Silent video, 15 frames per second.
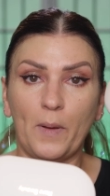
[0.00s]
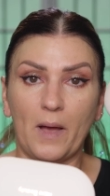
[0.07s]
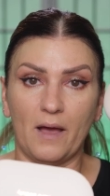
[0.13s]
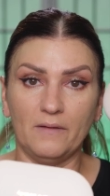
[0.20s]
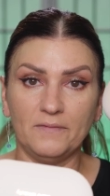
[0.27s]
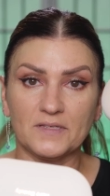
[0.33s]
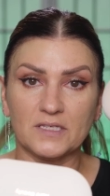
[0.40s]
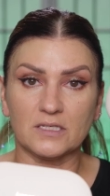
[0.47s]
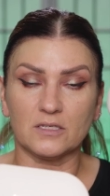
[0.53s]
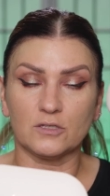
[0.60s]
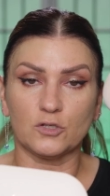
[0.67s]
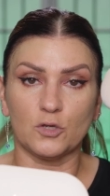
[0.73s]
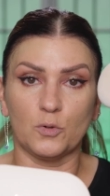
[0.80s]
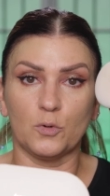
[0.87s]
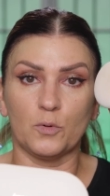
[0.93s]
puffs.
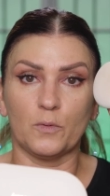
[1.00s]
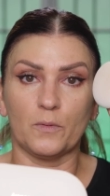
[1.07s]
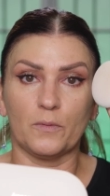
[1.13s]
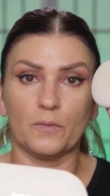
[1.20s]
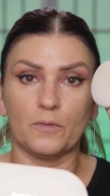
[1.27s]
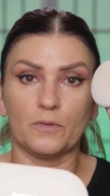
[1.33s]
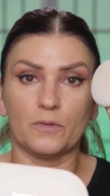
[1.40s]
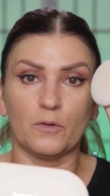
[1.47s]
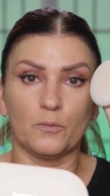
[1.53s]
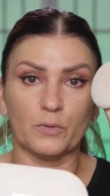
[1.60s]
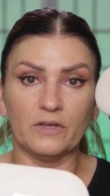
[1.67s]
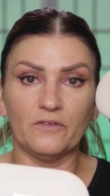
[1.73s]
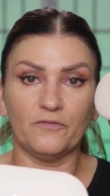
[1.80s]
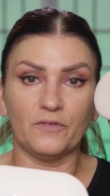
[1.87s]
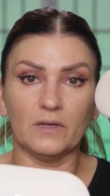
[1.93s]
So the
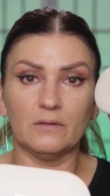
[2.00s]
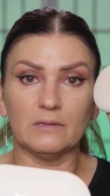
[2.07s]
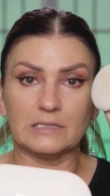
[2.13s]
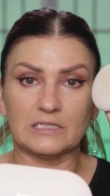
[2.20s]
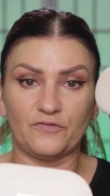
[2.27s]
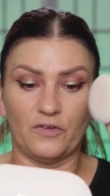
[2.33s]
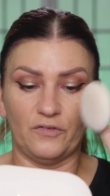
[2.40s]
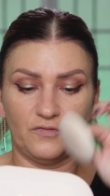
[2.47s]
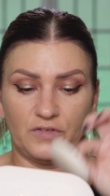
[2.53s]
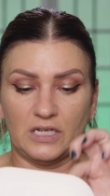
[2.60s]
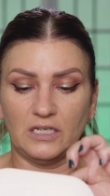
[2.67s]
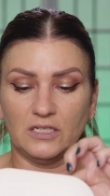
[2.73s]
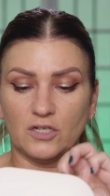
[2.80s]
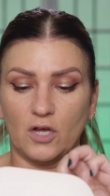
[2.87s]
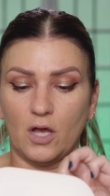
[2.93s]
refill is
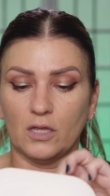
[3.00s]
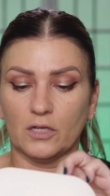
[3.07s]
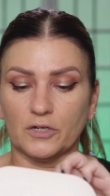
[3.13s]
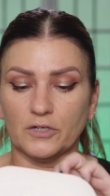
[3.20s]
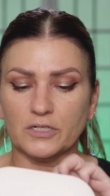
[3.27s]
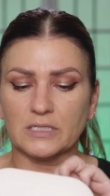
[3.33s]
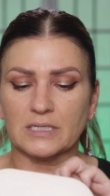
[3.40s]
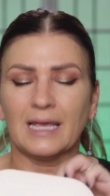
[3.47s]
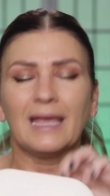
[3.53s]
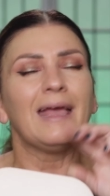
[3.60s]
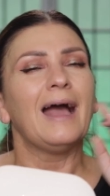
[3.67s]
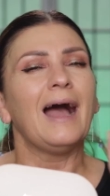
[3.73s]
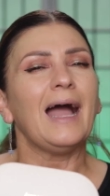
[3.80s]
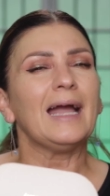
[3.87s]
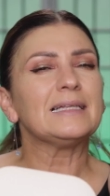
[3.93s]
$15.
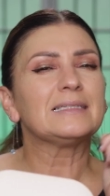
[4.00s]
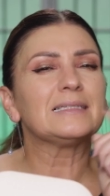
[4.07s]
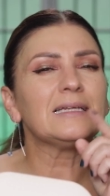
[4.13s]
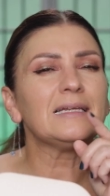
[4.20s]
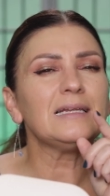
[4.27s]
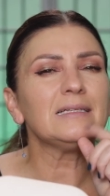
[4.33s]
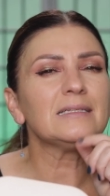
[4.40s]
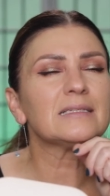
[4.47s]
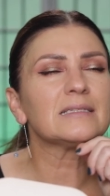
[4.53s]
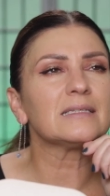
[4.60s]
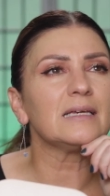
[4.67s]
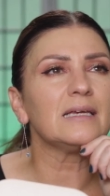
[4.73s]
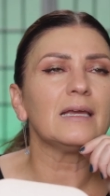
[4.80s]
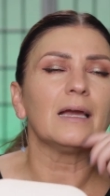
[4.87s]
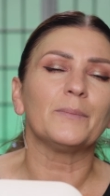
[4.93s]
I didn't
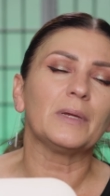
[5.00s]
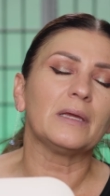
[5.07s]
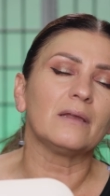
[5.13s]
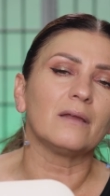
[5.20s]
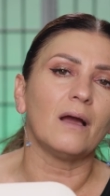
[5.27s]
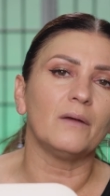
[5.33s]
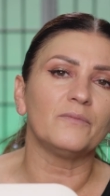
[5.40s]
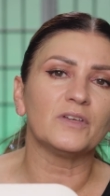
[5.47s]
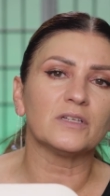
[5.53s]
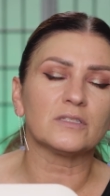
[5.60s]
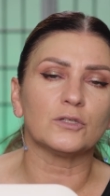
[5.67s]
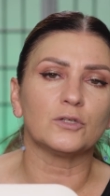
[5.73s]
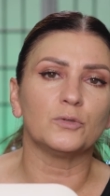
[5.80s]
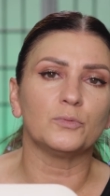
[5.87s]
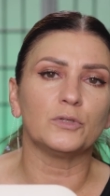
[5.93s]
see, I mean,
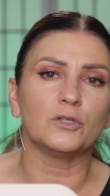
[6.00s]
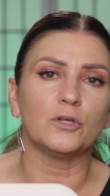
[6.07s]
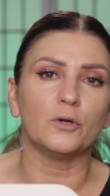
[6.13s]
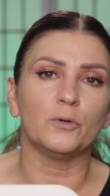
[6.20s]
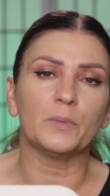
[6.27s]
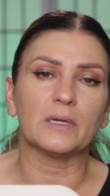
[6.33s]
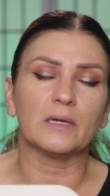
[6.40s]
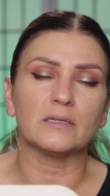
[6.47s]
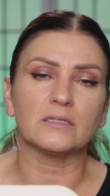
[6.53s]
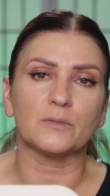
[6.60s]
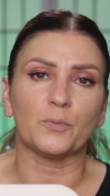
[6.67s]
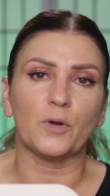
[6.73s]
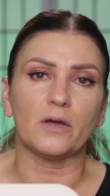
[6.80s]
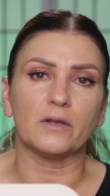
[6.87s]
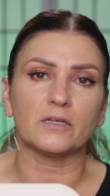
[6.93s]
obviously who would know because the
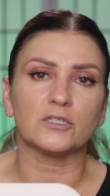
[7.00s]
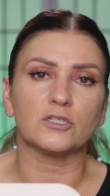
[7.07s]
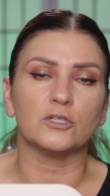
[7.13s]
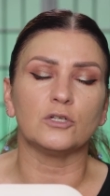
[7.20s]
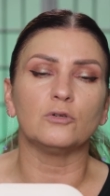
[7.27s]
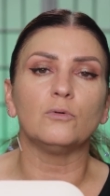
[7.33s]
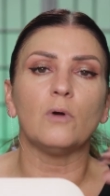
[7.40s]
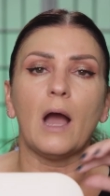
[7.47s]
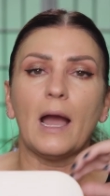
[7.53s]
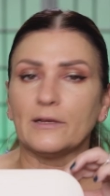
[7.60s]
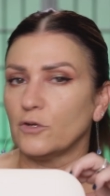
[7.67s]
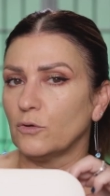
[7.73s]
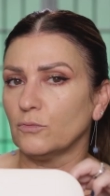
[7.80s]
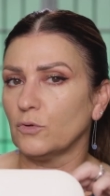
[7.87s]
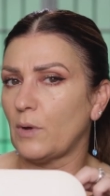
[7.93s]
product's new. I
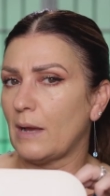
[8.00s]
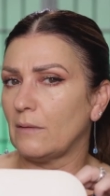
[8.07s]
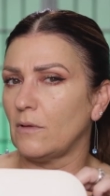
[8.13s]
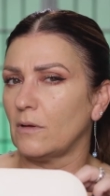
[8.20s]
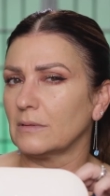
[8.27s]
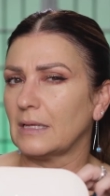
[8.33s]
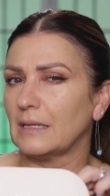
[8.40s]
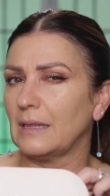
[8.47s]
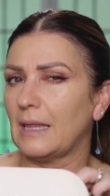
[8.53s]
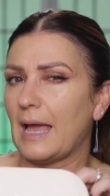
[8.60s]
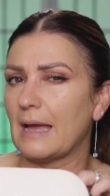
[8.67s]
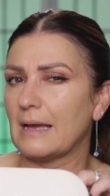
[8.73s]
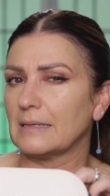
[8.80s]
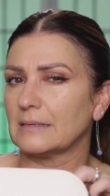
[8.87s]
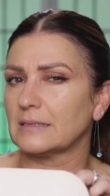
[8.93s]
don't know how long they
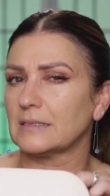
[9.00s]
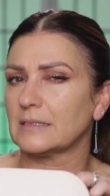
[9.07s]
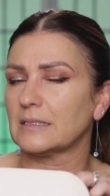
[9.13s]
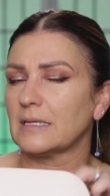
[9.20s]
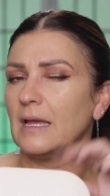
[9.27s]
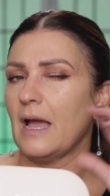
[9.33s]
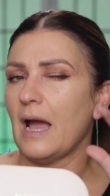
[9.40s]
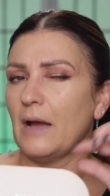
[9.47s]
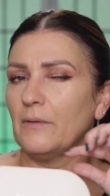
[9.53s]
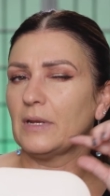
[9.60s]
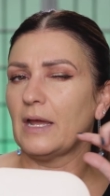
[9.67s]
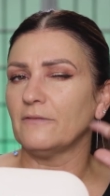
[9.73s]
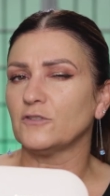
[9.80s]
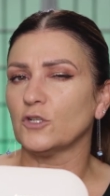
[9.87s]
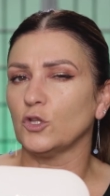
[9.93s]
last. I would
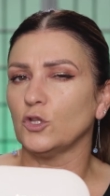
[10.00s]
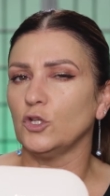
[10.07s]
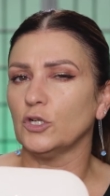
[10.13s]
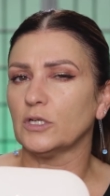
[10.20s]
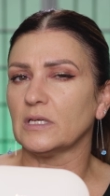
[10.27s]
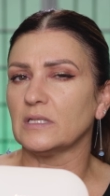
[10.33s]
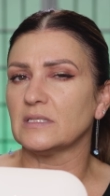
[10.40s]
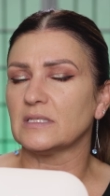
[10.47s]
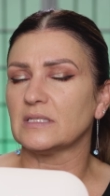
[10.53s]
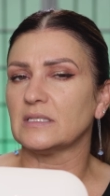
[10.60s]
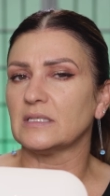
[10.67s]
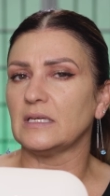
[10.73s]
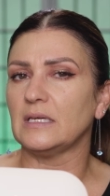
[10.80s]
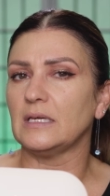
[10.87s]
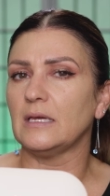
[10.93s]
have to look and
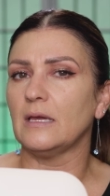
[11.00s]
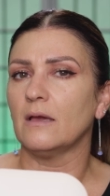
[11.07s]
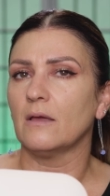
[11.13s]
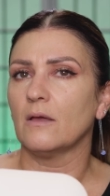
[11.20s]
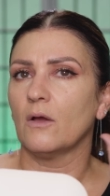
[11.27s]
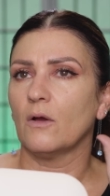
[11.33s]
see